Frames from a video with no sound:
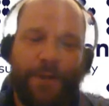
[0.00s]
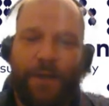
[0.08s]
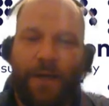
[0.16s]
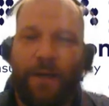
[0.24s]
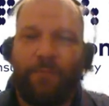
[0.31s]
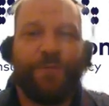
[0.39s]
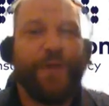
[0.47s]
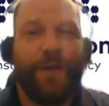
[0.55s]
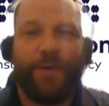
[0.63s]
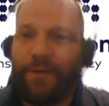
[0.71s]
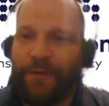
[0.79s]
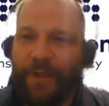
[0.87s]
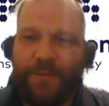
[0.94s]
Um, the
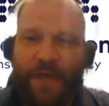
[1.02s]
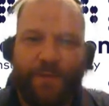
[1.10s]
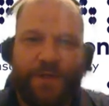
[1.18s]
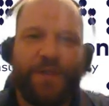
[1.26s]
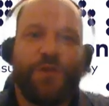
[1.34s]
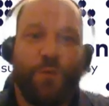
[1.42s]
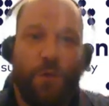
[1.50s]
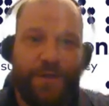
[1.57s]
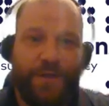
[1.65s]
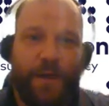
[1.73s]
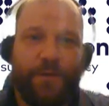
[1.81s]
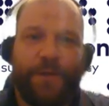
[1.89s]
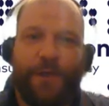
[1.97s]
other claims obviously is where it's at.